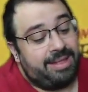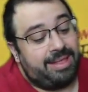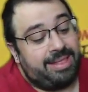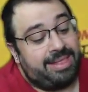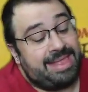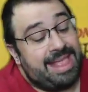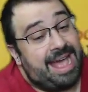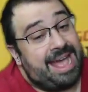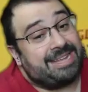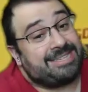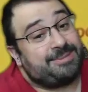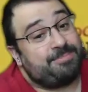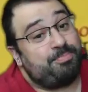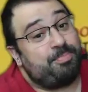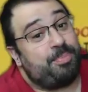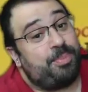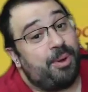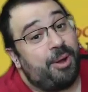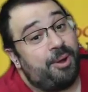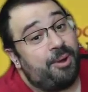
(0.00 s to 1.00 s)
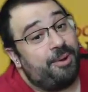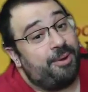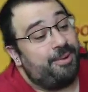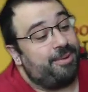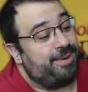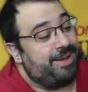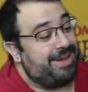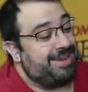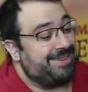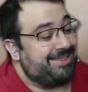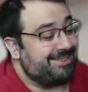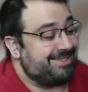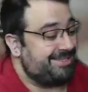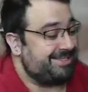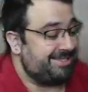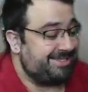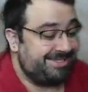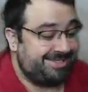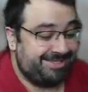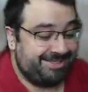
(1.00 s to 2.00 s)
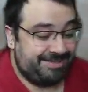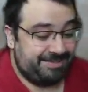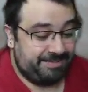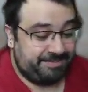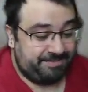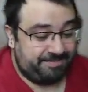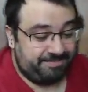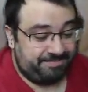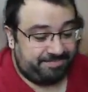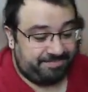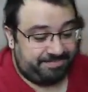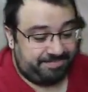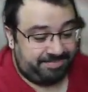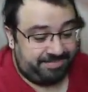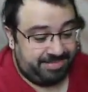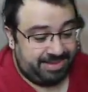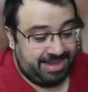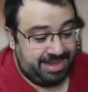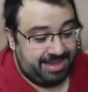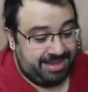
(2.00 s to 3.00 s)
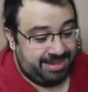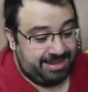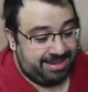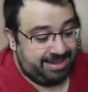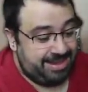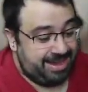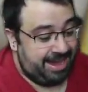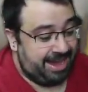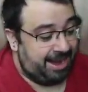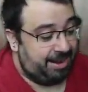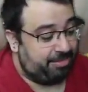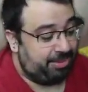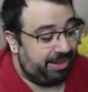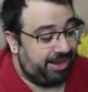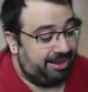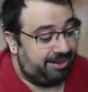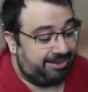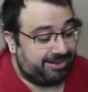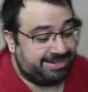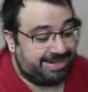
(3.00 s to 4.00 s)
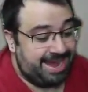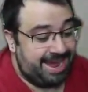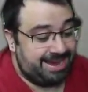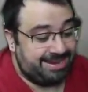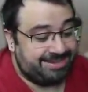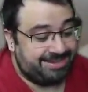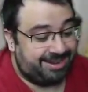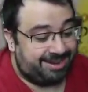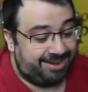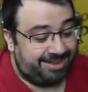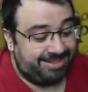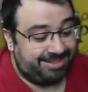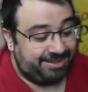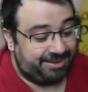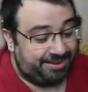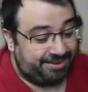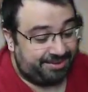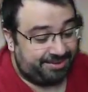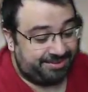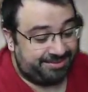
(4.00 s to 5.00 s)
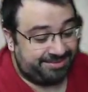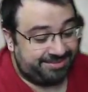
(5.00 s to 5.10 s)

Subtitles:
That's bogus. You gotta play all 10 Dawn though.